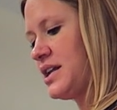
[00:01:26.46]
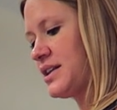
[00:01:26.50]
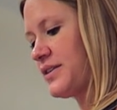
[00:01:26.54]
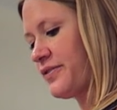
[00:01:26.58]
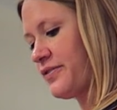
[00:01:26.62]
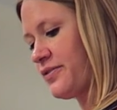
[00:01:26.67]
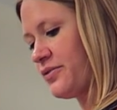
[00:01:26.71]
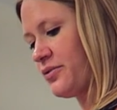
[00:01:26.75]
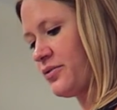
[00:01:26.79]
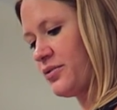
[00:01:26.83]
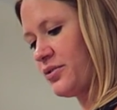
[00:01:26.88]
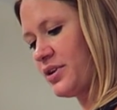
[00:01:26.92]
It's
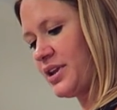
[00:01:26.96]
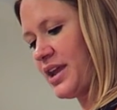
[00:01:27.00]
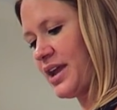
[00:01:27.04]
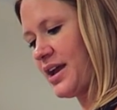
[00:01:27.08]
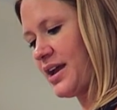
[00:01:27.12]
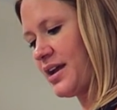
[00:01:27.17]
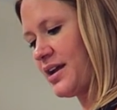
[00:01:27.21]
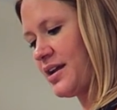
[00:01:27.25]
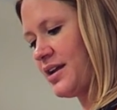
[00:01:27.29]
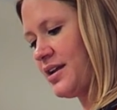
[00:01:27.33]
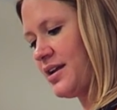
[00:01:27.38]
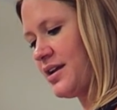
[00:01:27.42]
full,
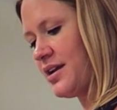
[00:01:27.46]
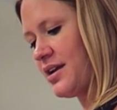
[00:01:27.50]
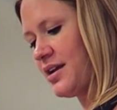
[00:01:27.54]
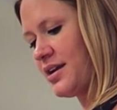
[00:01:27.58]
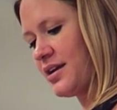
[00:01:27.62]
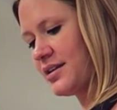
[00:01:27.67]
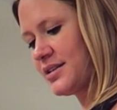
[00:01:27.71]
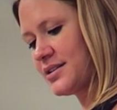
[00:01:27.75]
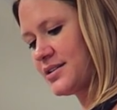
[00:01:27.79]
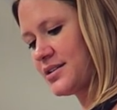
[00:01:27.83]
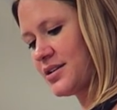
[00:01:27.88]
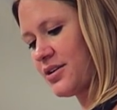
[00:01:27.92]
yeah.
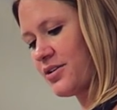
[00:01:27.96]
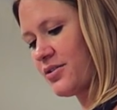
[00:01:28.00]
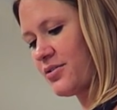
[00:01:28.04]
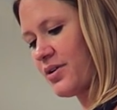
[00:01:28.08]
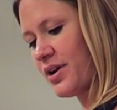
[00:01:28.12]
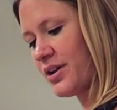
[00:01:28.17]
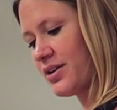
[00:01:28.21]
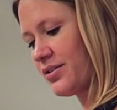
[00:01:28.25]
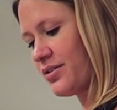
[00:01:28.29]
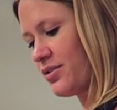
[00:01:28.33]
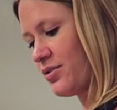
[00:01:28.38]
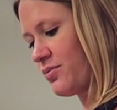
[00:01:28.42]
So,
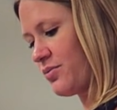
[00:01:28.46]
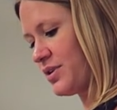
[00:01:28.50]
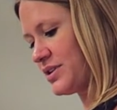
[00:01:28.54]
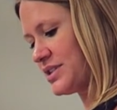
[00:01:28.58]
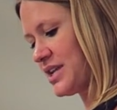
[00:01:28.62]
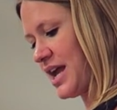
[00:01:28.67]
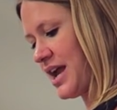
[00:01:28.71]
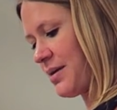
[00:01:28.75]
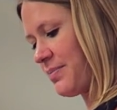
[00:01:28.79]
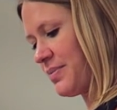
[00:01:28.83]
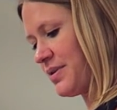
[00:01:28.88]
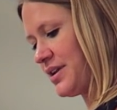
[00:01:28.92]
I don't know
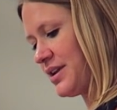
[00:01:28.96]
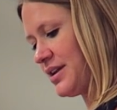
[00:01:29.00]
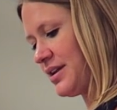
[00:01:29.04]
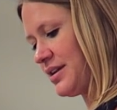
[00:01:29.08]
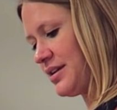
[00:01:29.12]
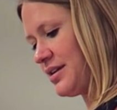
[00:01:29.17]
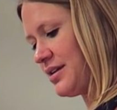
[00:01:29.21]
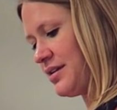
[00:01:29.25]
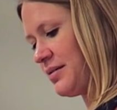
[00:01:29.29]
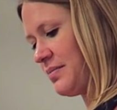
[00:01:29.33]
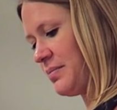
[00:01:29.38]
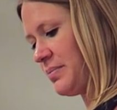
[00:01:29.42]
what's happening,
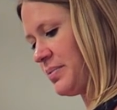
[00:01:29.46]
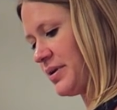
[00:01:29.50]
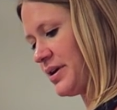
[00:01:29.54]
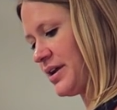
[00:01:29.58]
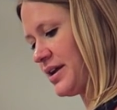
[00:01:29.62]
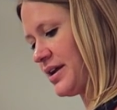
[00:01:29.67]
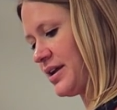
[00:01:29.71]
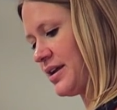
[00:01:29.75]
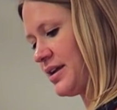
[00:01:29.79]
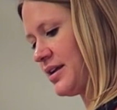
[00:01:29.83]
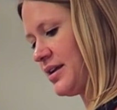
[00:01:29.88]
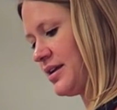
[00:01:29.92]

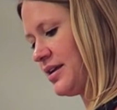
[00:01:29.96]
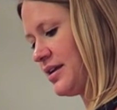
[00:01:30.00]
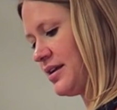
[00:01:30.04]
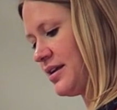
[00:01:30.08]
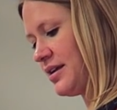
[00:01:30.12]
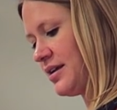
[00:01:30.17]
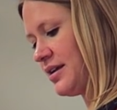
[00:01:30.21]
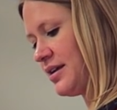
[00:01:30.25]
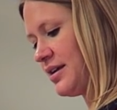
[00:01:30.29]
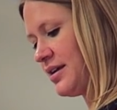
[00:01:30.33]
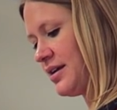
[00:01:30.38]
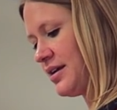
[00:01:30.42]
but... It's
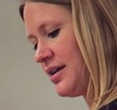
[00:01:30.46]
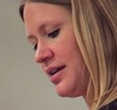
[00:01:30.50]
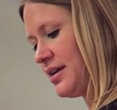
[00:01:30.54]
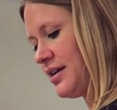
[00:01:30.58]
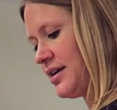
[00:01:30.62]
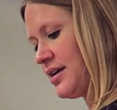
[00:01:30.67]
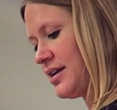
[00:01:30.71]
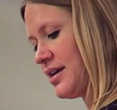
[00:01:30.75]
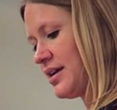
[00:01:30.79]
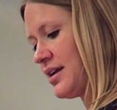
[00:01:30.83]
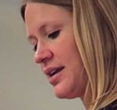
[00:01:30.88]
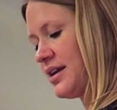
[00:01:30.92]
fuller.
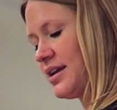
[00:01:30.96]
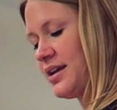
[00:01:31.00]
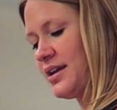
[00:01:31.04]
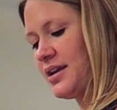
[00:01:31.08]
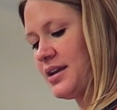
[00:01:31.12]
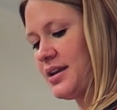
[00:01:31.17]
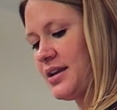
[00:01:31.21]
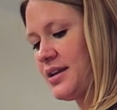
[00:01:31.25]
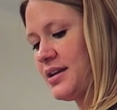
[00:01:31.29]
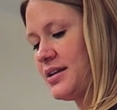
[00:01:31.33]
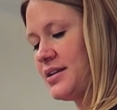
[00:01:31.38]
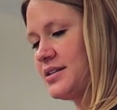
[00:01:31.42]

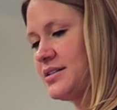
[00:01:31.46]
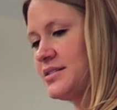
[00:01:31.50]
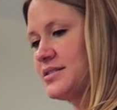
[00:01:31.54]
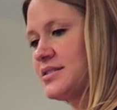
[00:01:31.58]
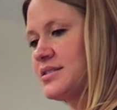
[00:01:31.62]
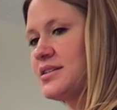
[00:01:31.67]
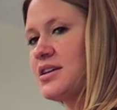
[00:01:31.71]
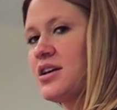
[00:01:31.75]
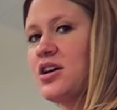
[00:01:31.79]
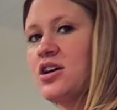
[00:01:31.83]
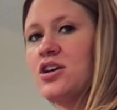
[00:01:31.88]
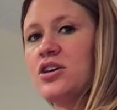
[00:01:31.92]
It
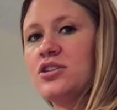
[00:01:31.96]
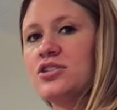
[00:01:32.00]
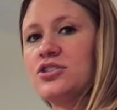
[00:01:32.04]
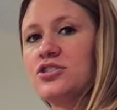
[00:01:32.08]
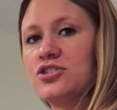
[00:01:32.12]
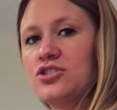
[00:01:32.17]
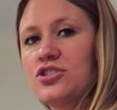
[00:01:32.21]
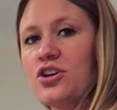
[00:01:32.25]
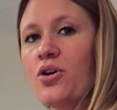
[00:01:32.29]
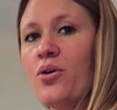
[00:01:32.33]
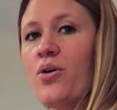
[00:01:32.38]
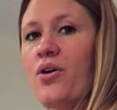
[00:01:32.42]
is
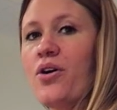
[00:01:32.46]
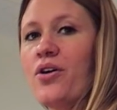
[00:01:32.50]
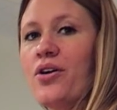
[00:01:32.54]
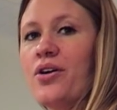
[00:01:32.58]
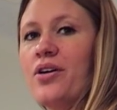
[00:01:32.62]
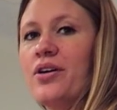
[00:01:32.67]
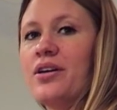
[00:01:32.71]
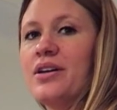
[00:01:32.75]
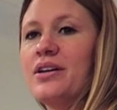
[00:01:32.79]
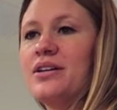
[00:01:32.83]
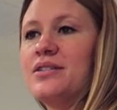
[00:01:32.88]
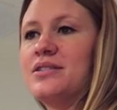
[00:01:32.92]
so
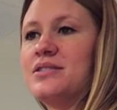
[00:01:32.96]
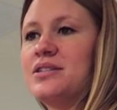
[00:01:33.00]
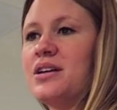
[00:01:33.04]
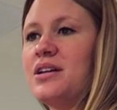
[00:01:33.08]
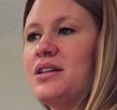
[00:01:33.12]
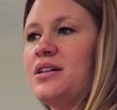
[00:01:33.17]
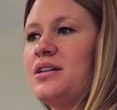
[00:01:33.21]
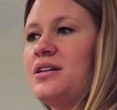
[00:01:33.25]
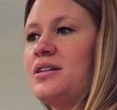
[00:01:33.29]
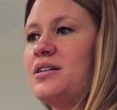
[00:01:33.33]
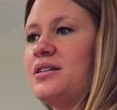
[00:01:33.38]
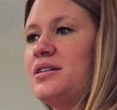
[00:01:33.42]
hard
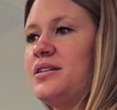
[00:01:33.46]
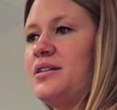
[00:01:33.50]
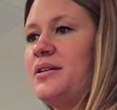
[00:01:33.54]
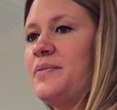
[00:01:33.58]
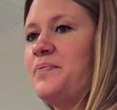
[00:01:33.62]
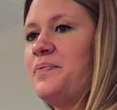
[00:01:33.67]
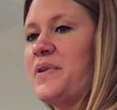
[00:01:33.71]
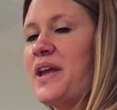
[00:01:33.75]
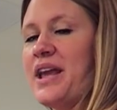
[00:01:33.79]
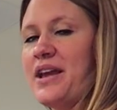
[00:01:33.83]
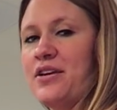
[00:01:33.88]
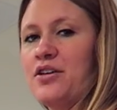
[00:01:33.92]
to
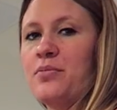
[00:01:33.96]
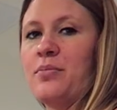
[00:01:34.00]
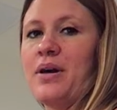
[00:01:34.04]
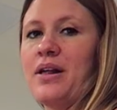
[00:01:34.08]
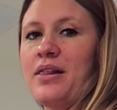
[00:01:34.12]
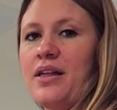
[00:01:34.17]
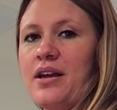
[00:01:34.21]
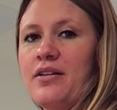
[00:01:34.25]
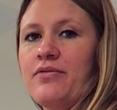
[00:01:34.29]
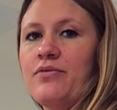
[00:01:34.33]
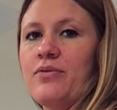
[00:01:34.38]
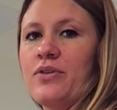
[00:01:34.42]
handle
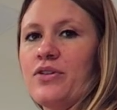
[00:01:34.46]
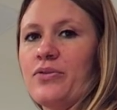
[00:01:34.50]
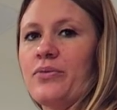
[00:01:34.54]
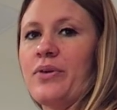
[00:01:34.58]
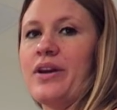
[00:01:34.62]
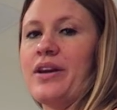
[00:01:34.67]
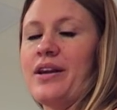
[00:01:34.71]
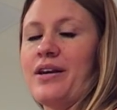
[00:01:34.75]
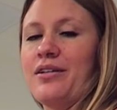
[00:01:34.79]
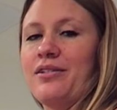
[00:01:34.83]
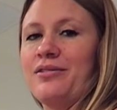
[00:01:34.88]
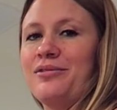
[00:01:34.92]
my life with
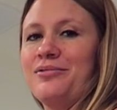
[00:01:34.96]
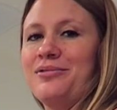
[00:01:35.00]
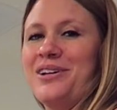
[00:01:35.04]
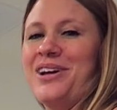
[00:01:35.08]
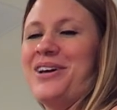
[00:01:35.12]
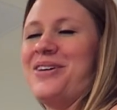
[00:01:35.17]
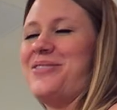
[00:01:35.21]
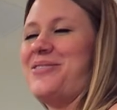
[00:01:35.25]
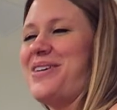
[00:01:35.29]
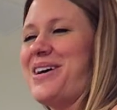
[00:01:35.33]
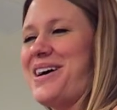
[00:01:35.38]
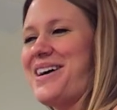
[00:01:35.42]
right
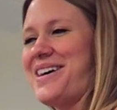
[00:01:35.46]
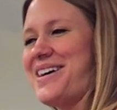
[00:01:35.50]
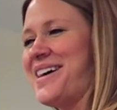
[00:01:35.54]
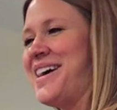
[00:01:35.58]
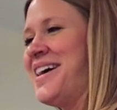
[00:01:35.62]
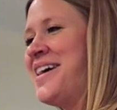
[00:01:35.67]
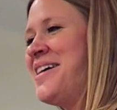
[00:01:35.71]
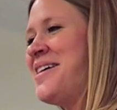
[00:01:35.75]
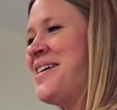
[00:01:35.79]
now.